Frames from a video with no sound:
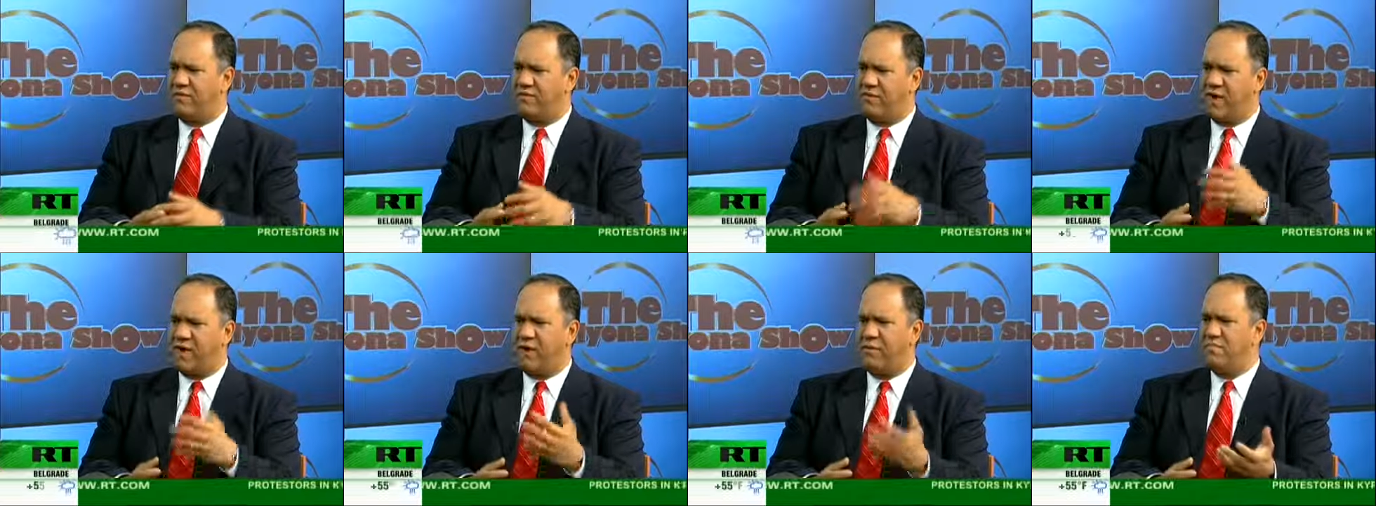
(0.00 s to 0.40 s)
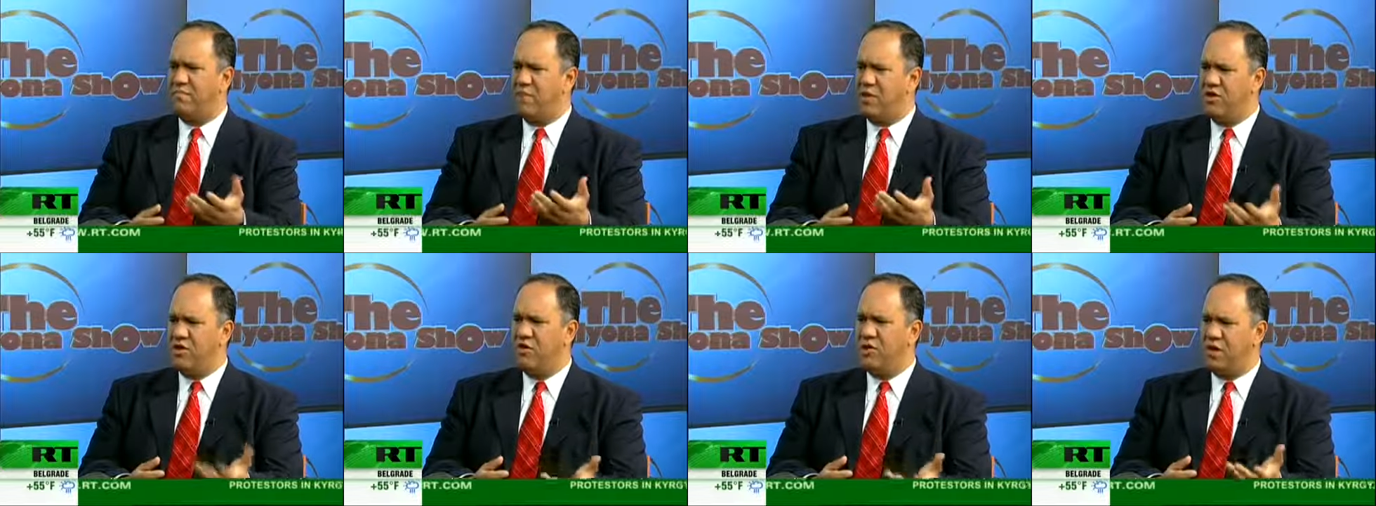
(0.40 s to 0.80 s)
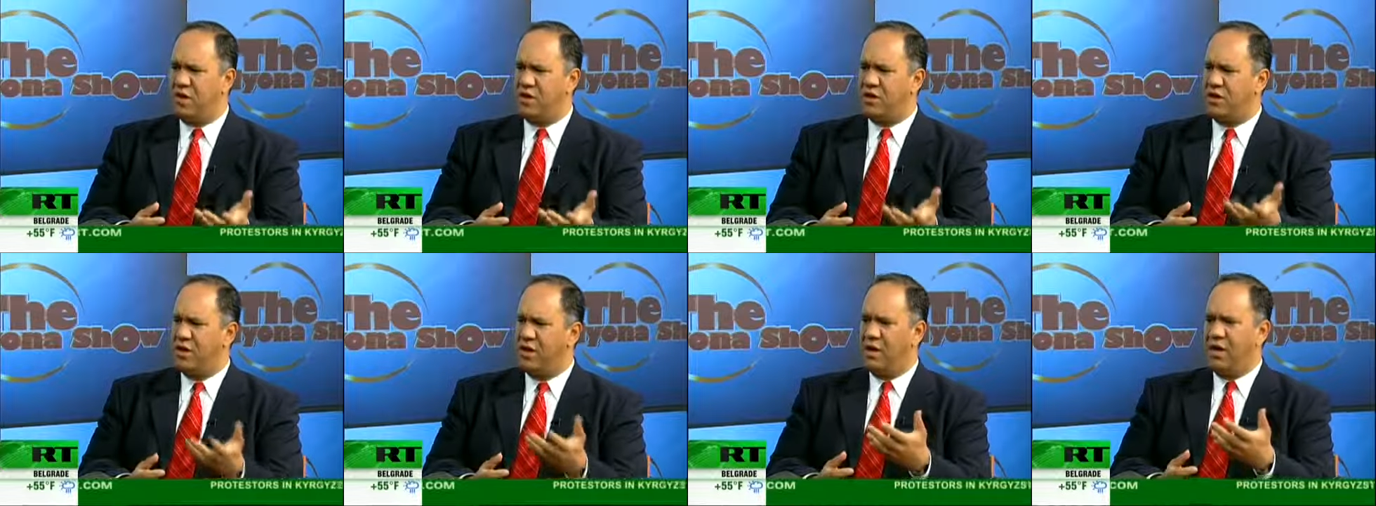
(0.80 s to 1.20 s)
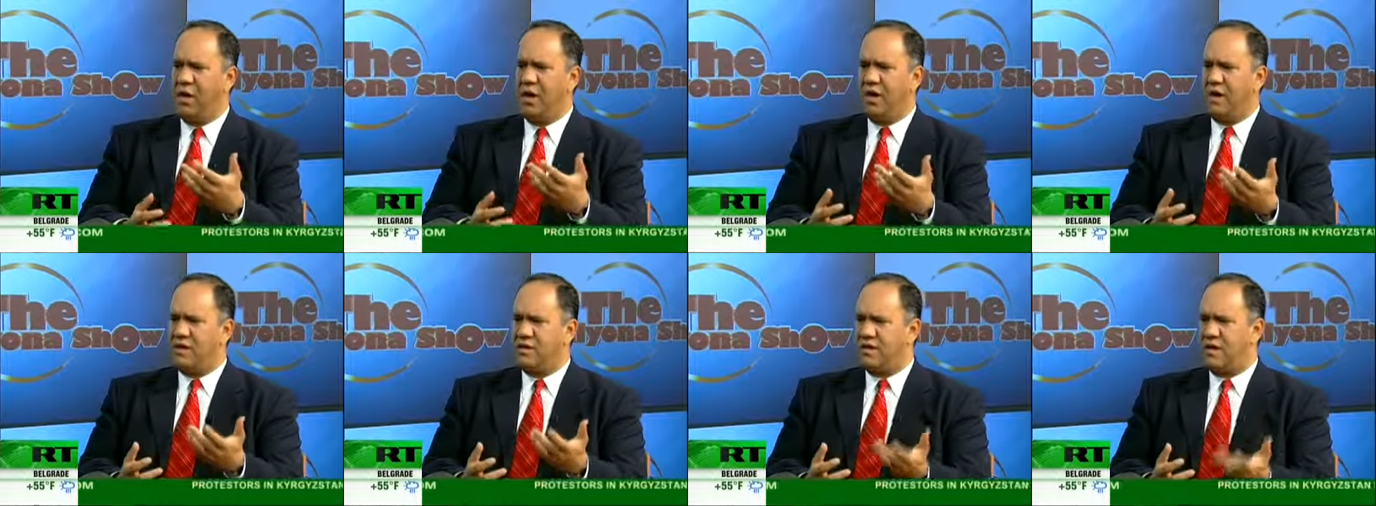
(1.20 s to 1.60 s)
a very muted
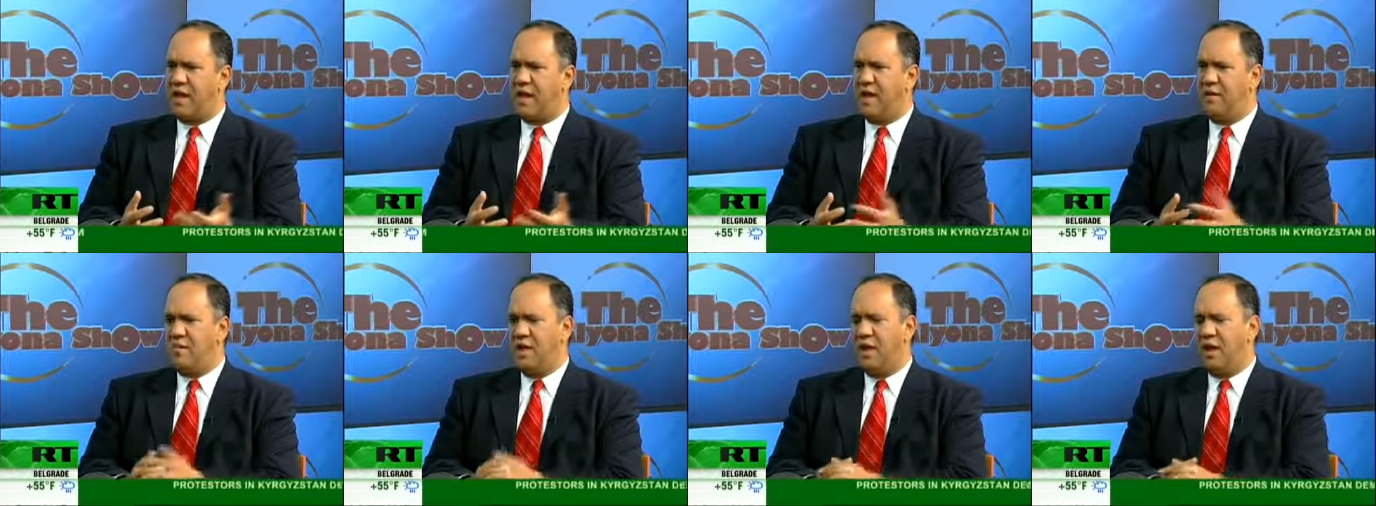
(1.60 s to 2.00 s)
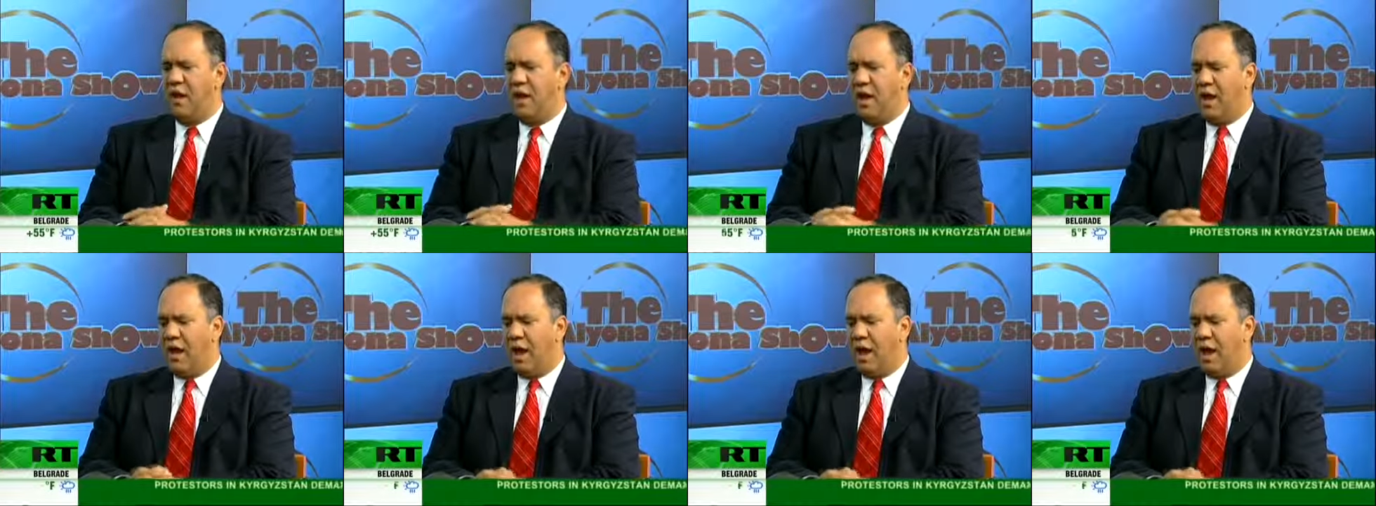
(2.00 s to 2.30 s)
statement.